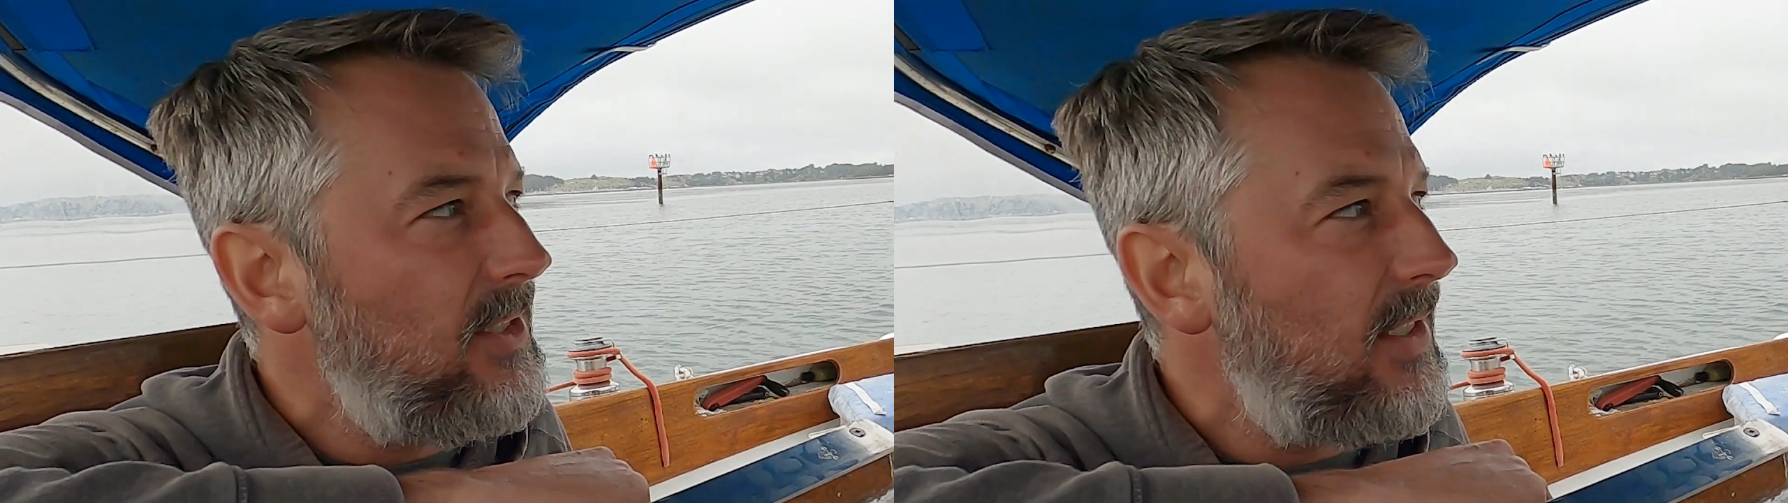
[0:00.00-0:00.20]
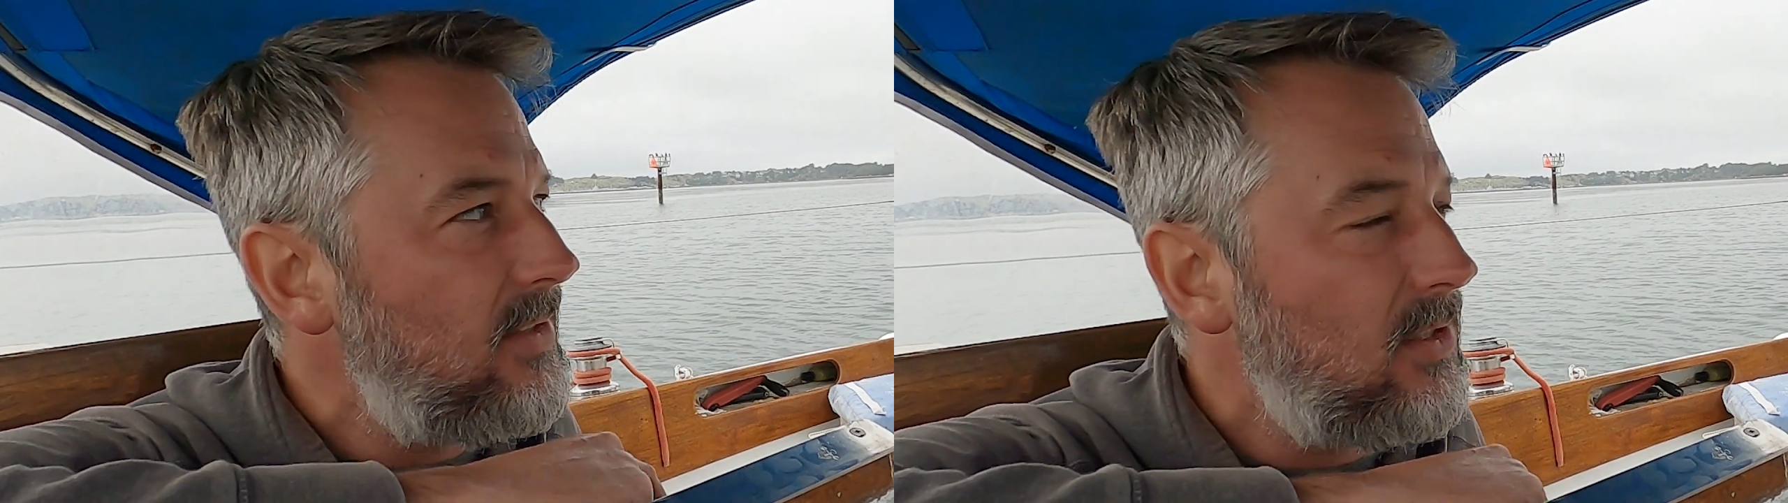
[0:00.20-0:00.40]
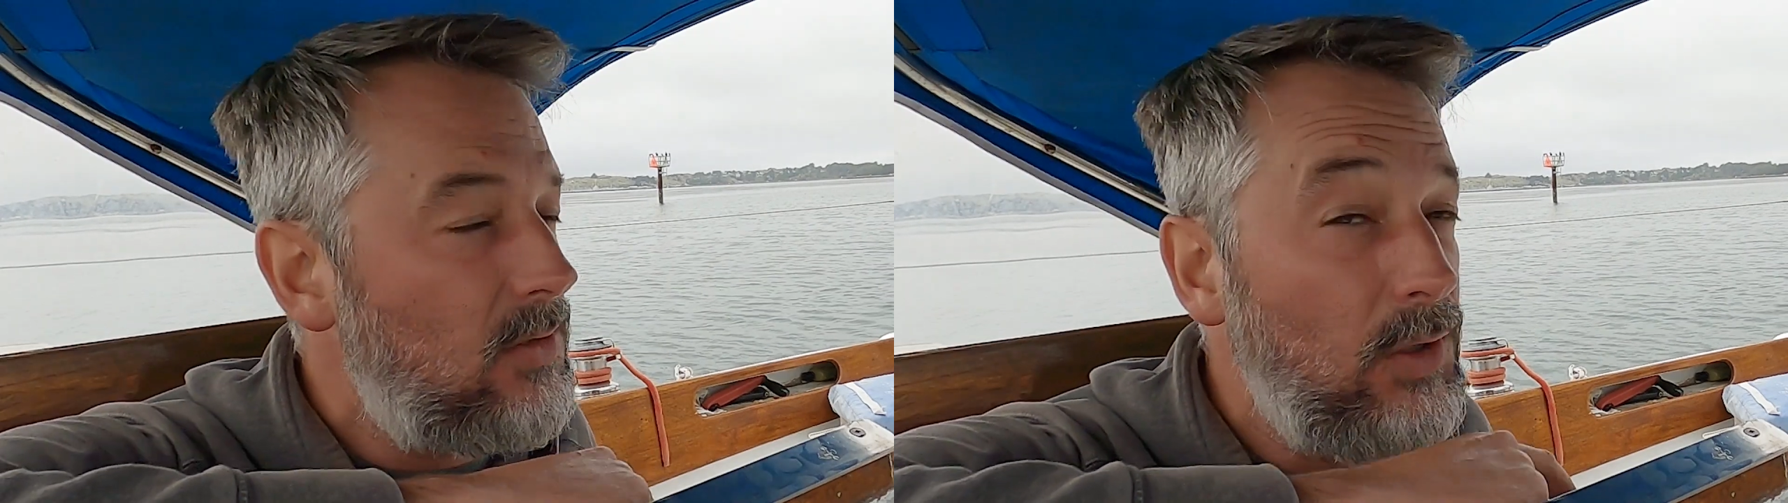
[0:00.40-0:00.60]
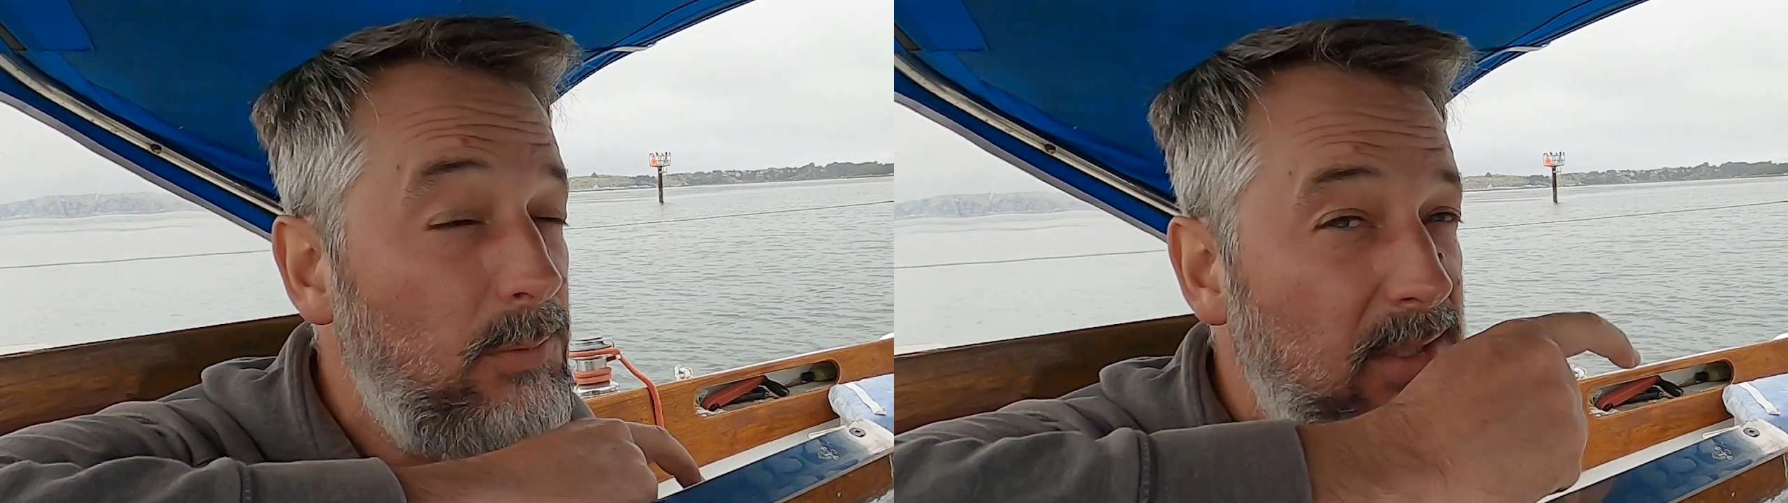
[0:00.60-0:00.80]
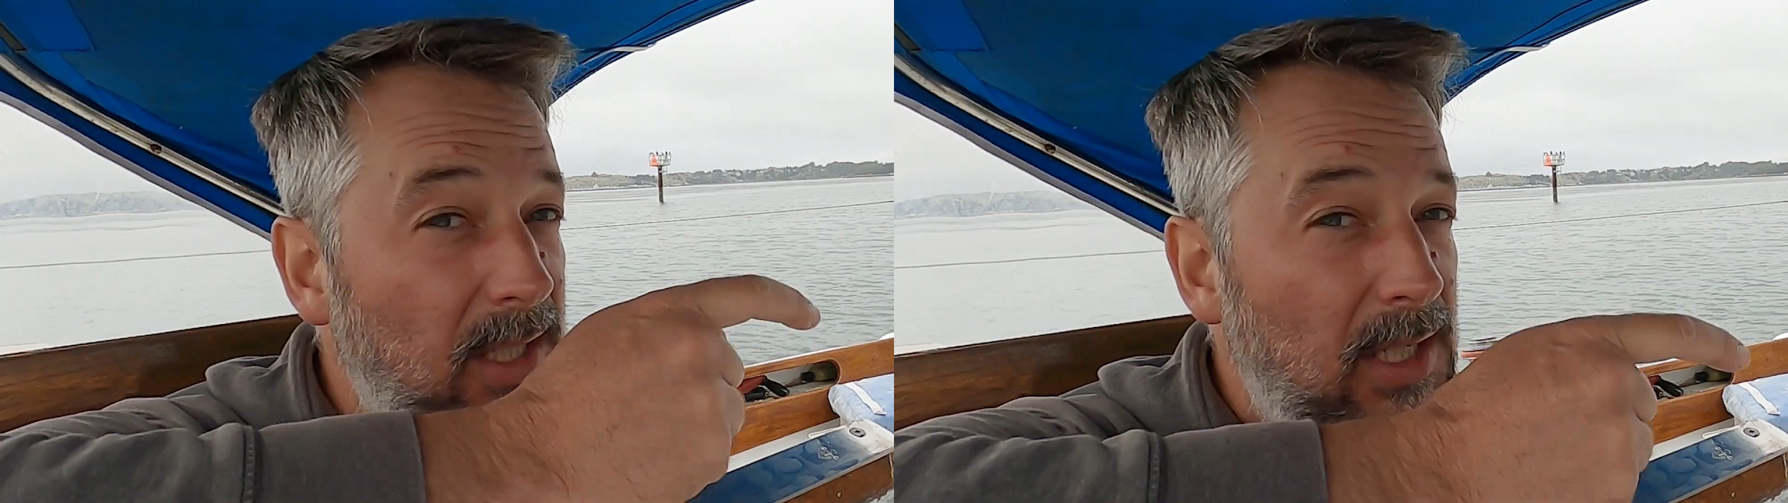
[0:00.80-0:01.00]
that's
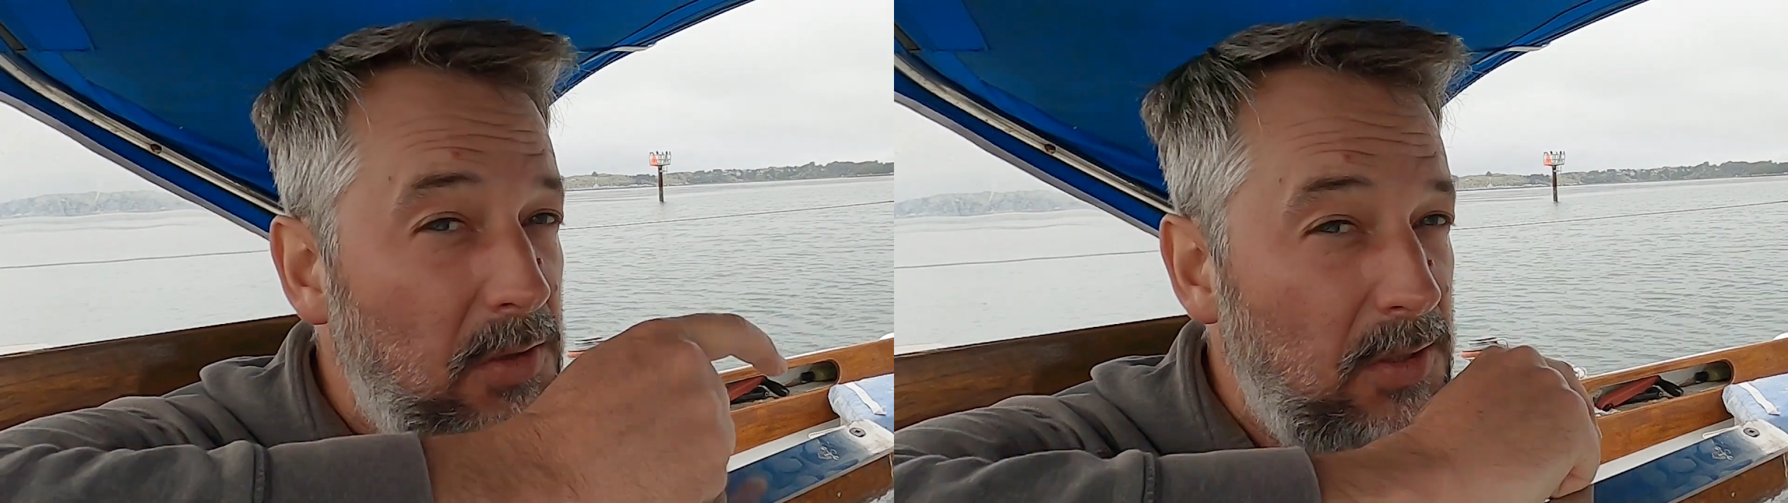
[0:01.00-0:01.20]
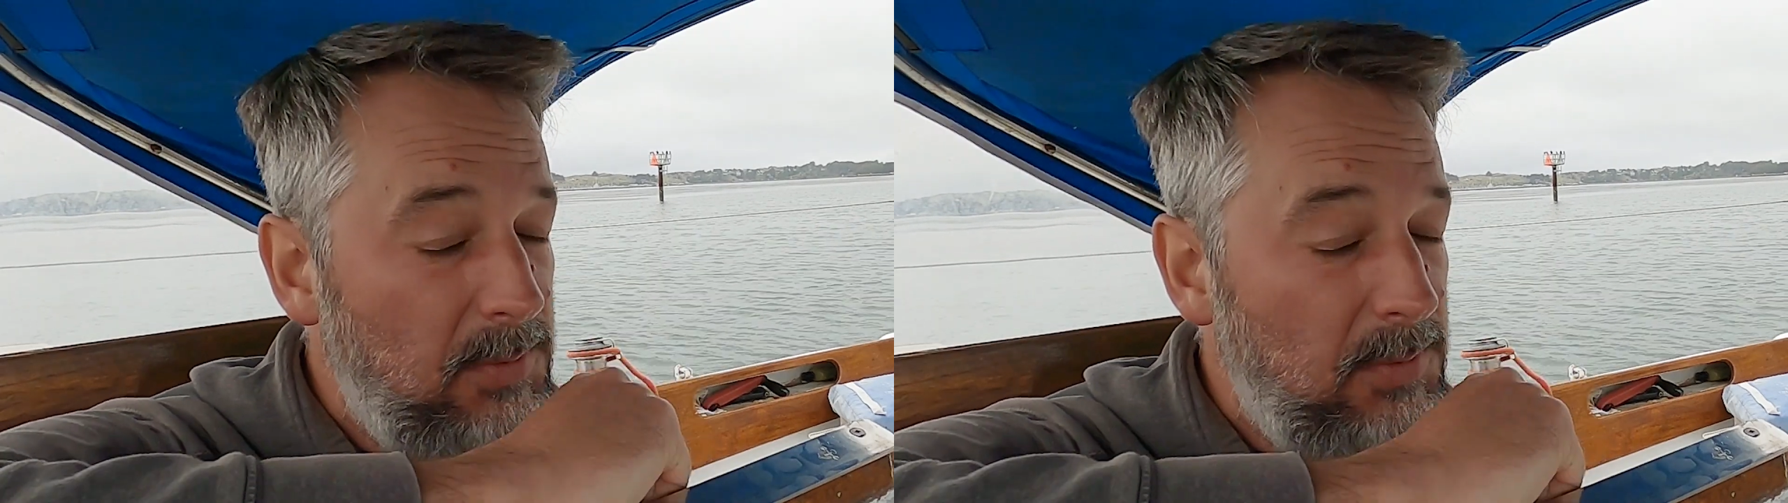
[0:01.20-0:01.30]
extremely dangerous,